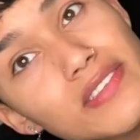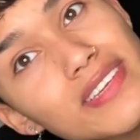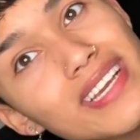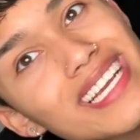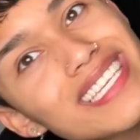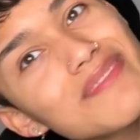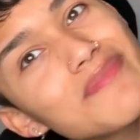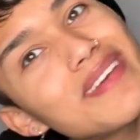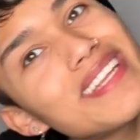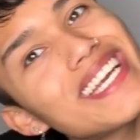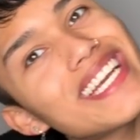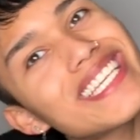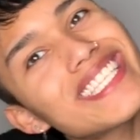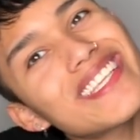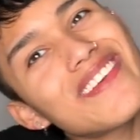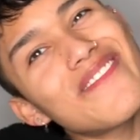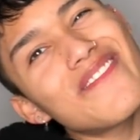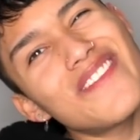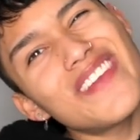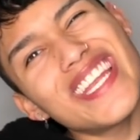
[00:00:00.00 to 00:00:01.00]
See you guys in my
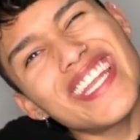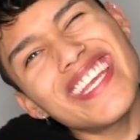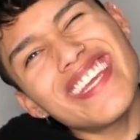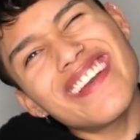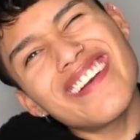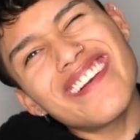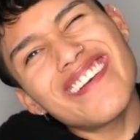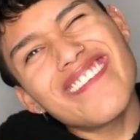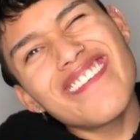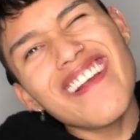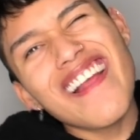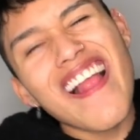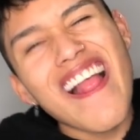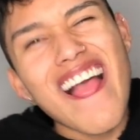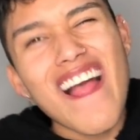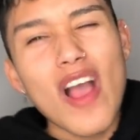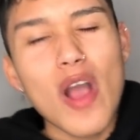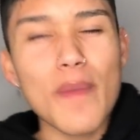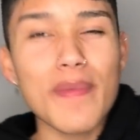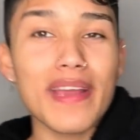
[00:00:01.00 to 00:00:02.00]
next video.
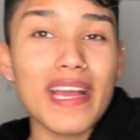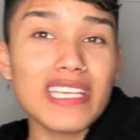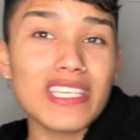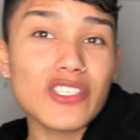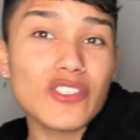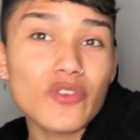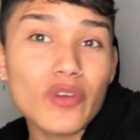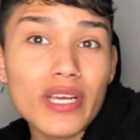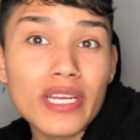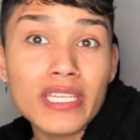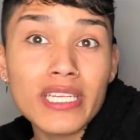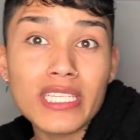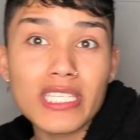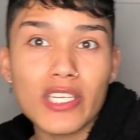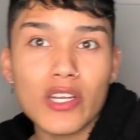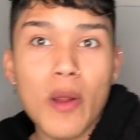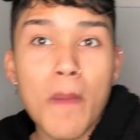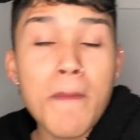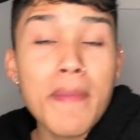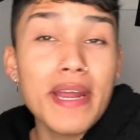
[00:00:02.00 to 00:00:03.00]
Hope you guys enjoyed this
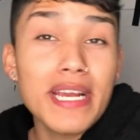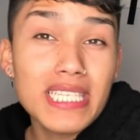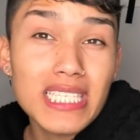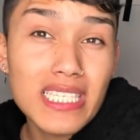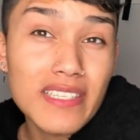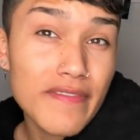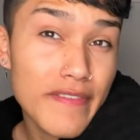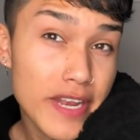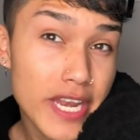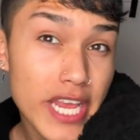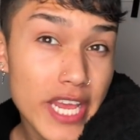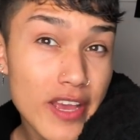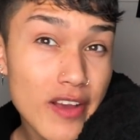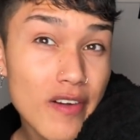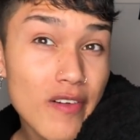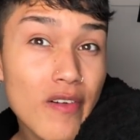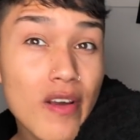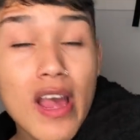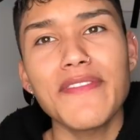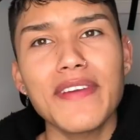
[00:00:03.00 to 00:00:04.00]
little braces
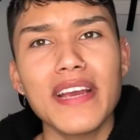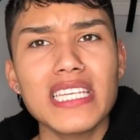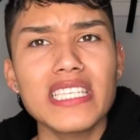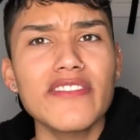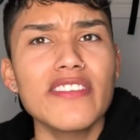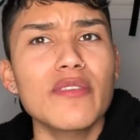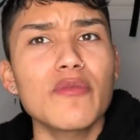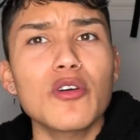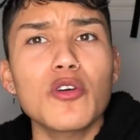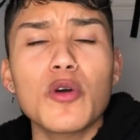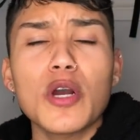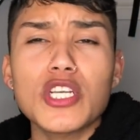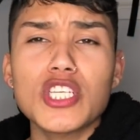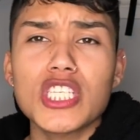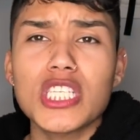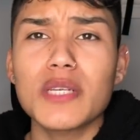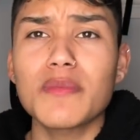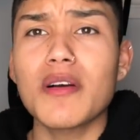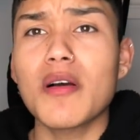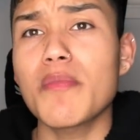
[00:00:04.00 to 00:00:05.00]
video. If you guys have any more
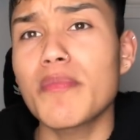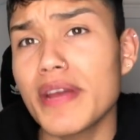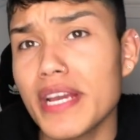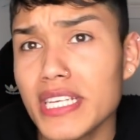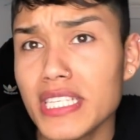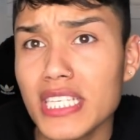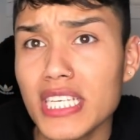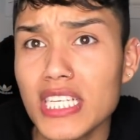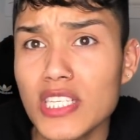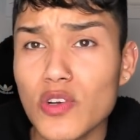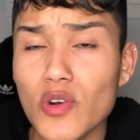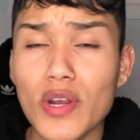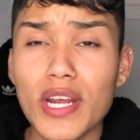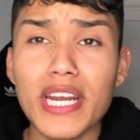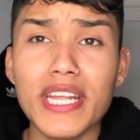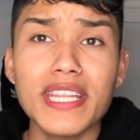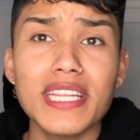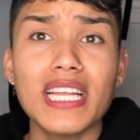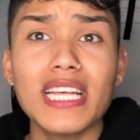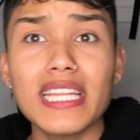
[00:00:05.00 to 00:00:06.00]
questions about braces or
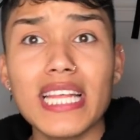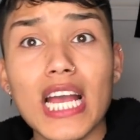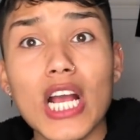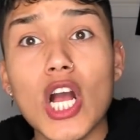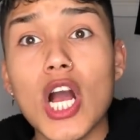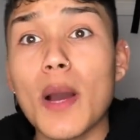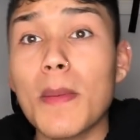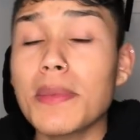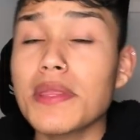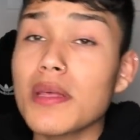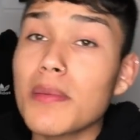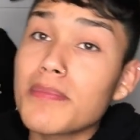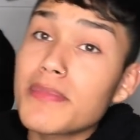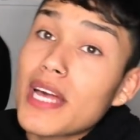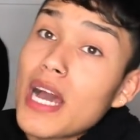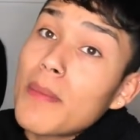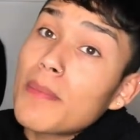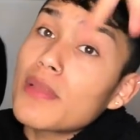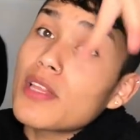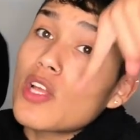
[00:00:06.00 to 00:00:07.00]
anything like that, comment them
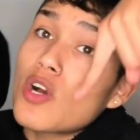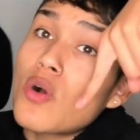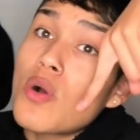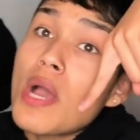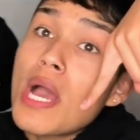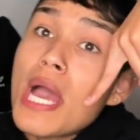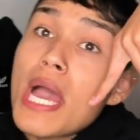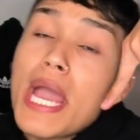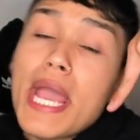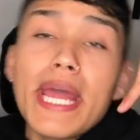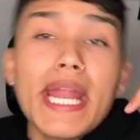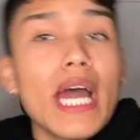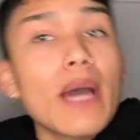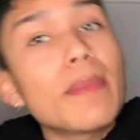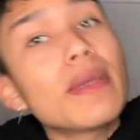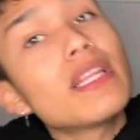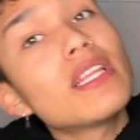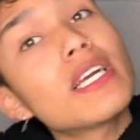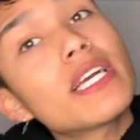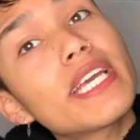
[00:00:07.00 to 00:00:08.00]
down below. And I'll
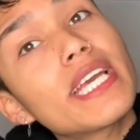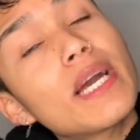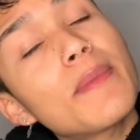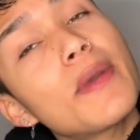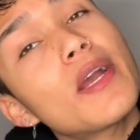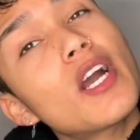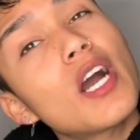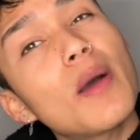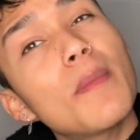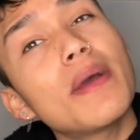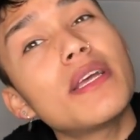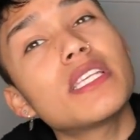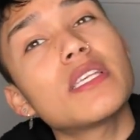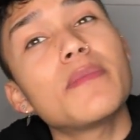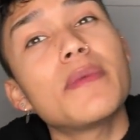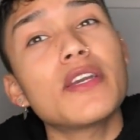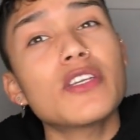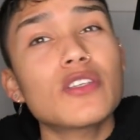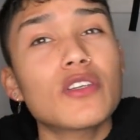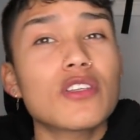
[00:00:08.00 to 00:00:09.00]
be looking at my comments
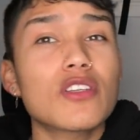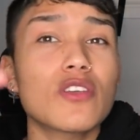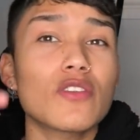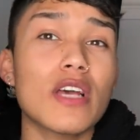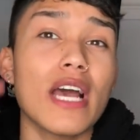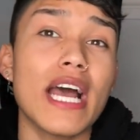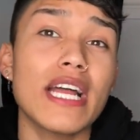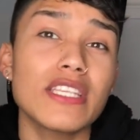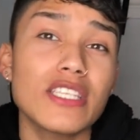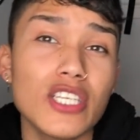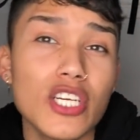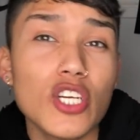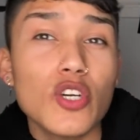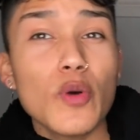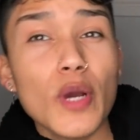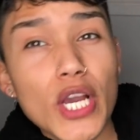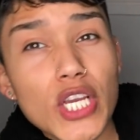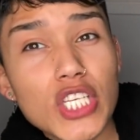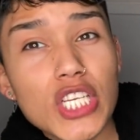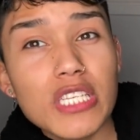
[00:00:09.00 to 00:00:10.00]
and make sure to answer your
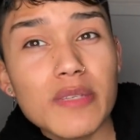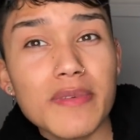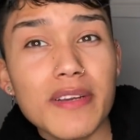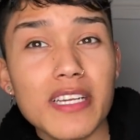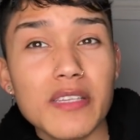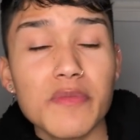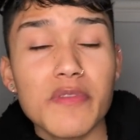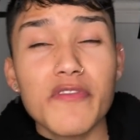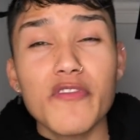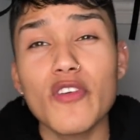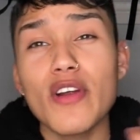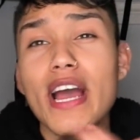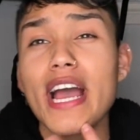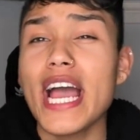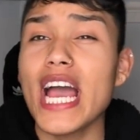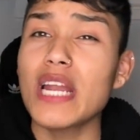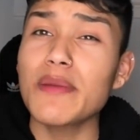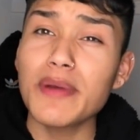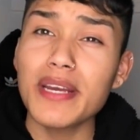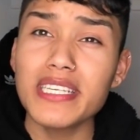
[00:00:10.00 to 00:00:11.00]
questions, because before
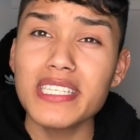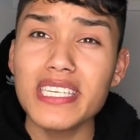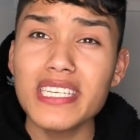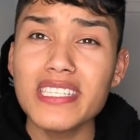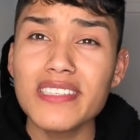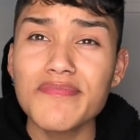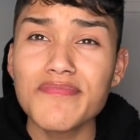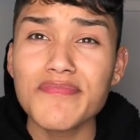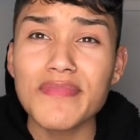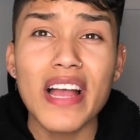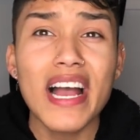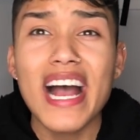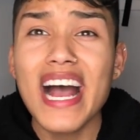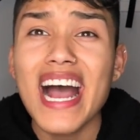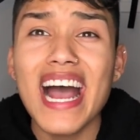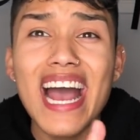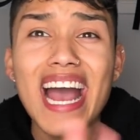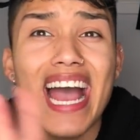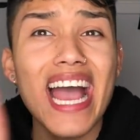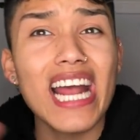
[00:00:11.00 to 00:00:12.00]
I had braces,
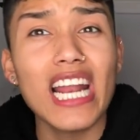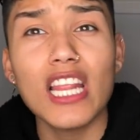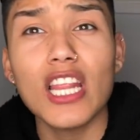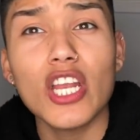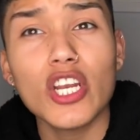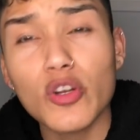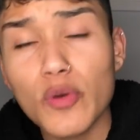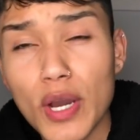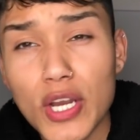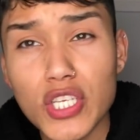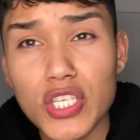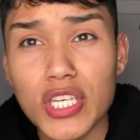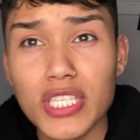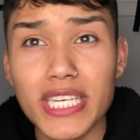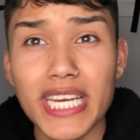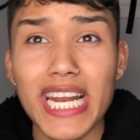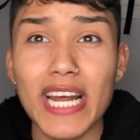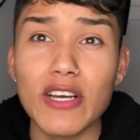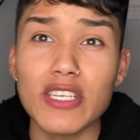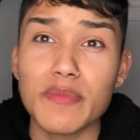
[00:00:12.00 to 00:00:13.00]
I had a lot of
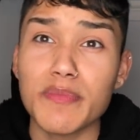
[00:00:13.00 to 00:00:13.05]
questions. And I